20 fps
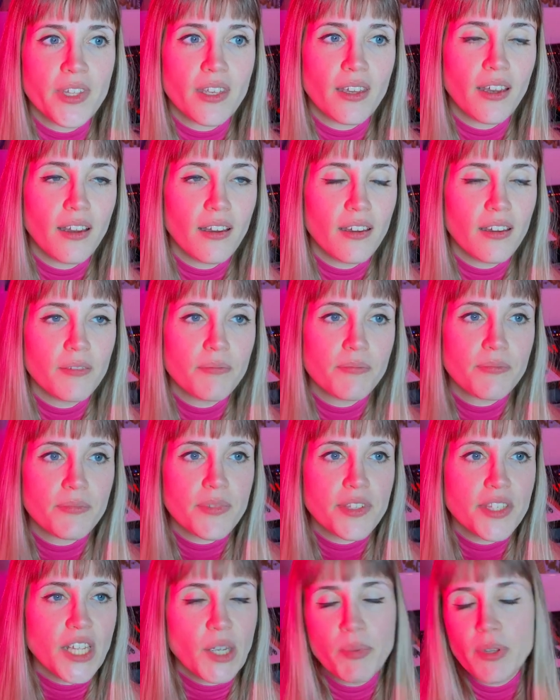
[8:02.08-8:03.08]
Um,
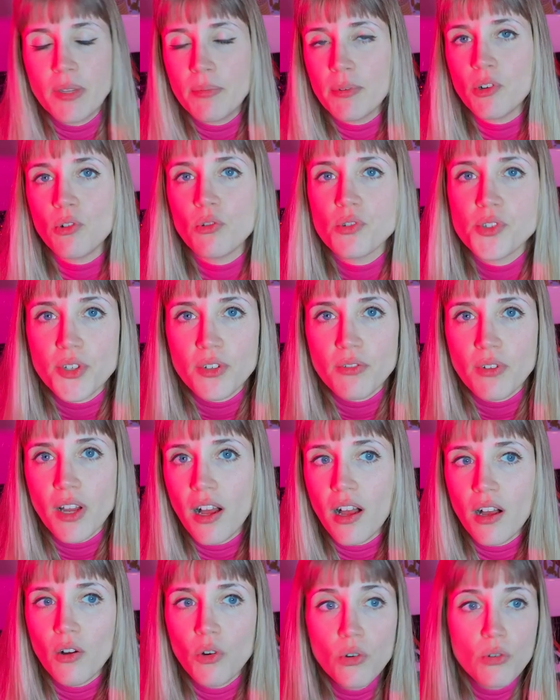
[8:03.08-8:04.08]
some people also
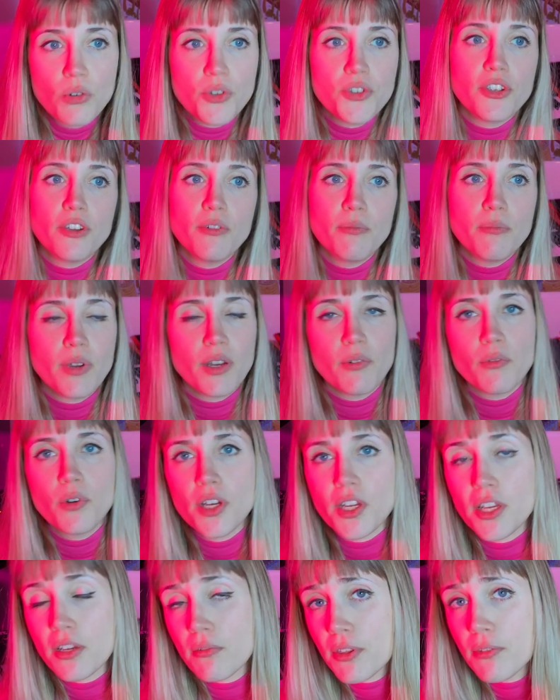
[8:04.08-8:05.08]
are awesome at
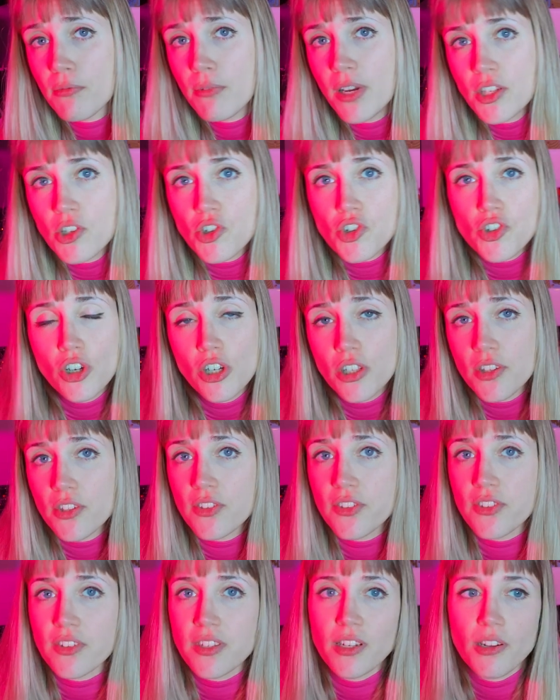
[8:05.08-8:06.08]
working with one
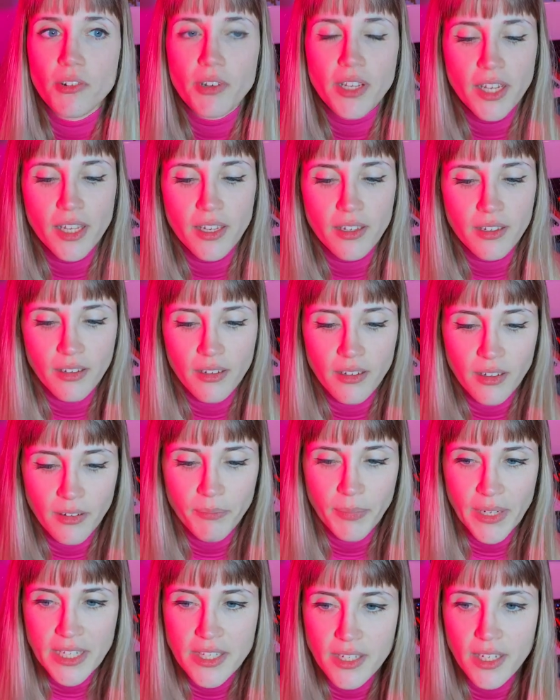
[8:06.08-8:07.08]
shots, you know, like uh,
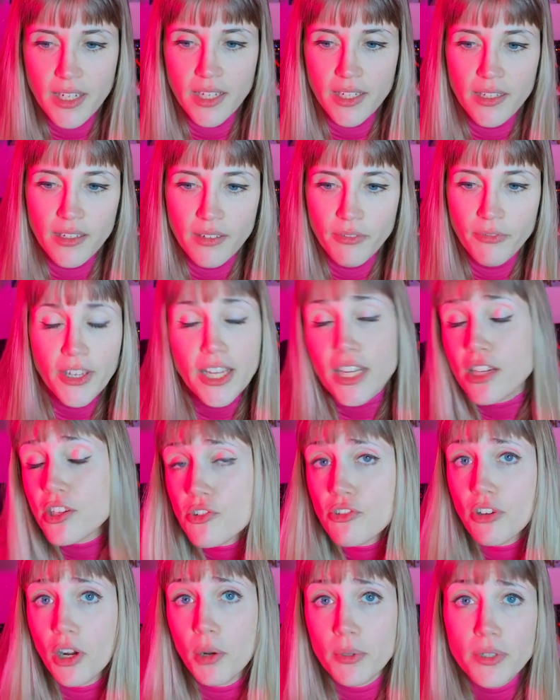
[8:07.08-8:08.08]
basically finger
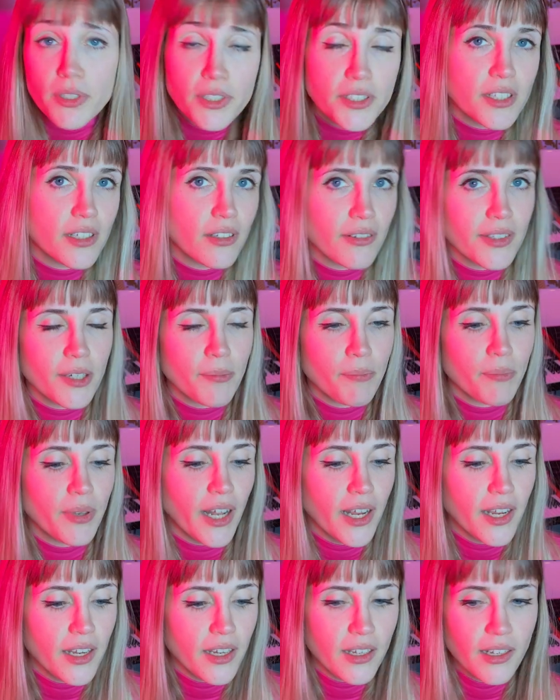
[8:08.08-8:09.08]
drummers, you know, they
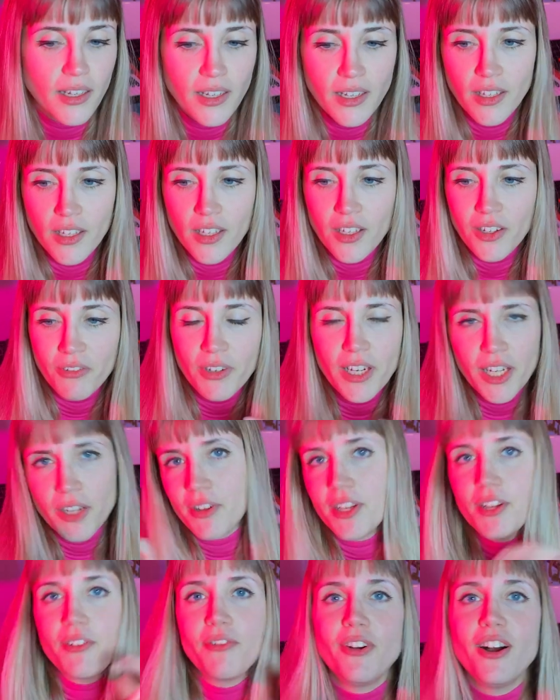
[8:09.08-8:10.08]
play really,
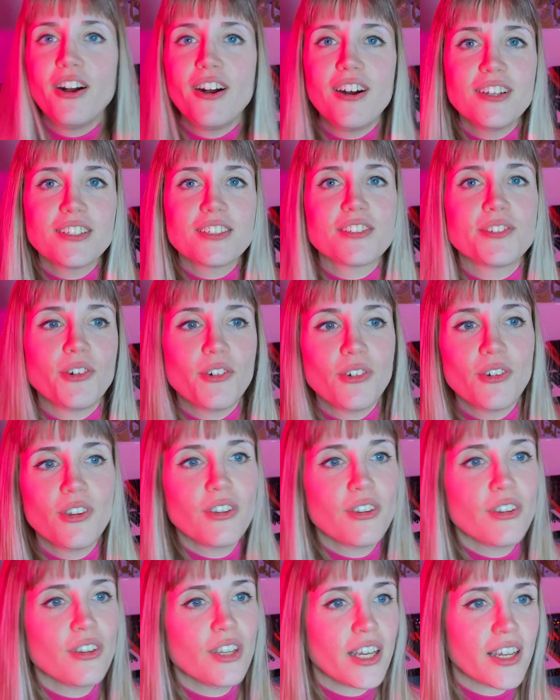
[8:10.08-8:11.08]
really fast
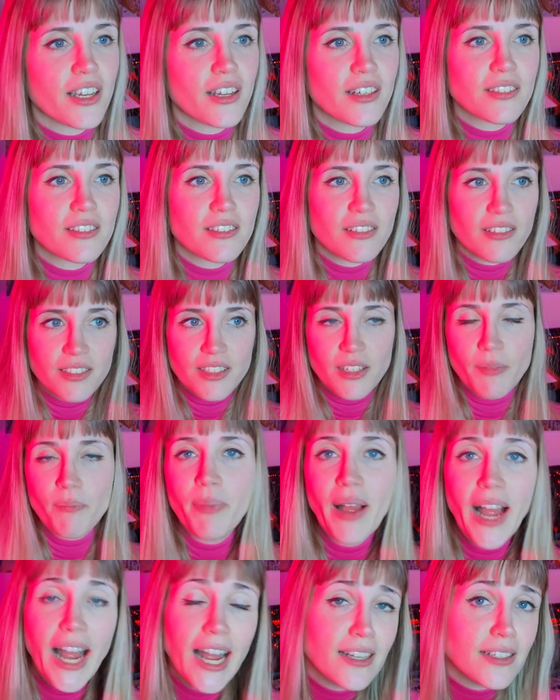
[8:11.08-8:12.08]
on like uh, some
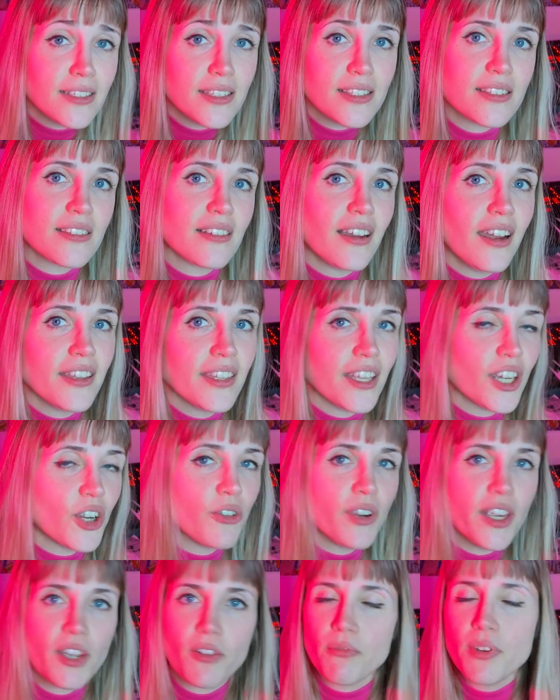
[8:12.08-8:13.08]
pads and they
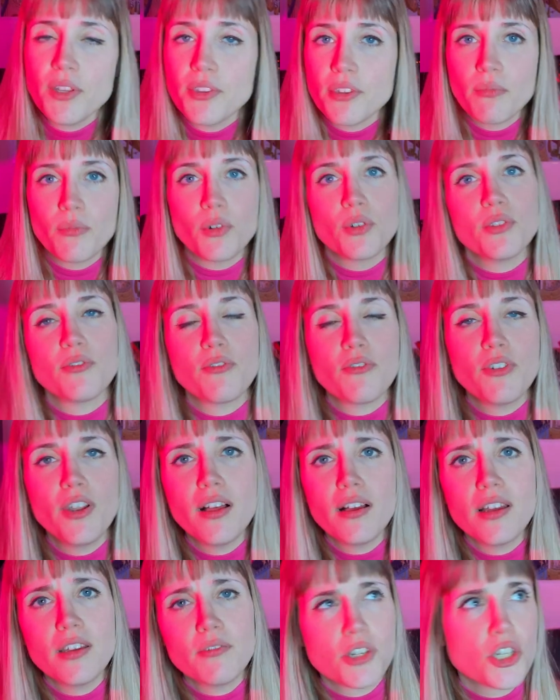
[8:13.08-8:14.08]
create a rhythm on the
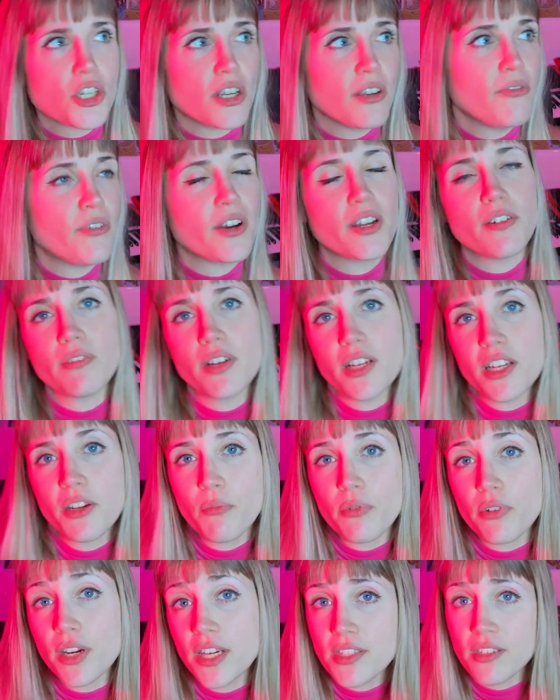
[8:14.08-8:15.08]
fly, which I find really
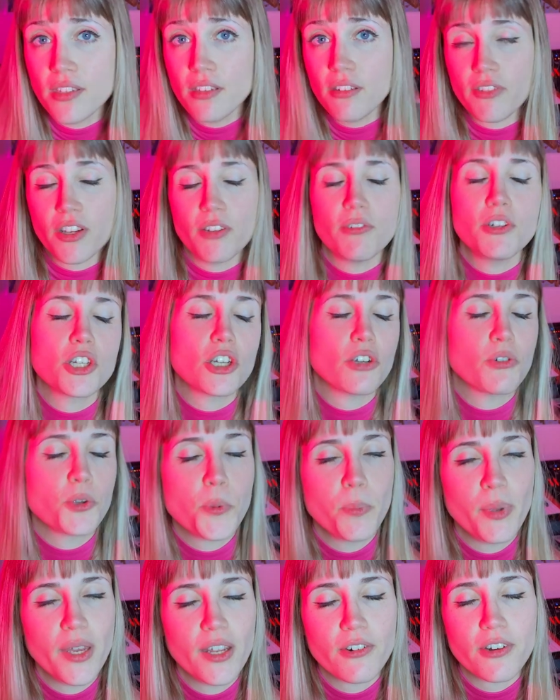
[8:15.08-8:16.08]
impressive. I wish I
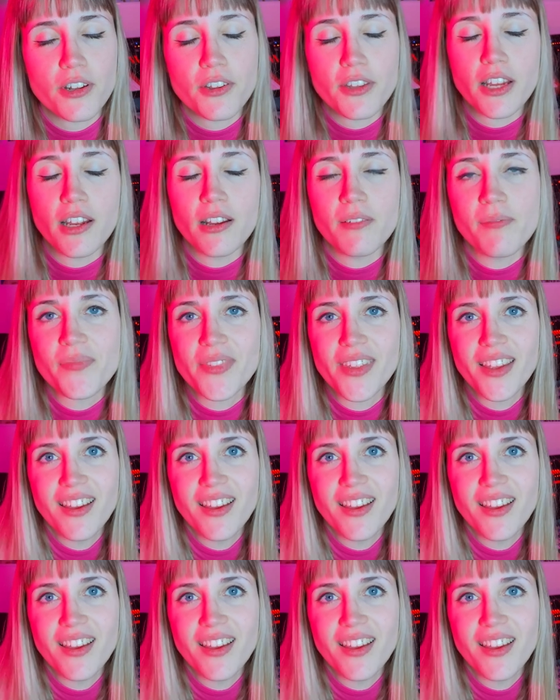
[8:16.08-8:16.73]
was better at that.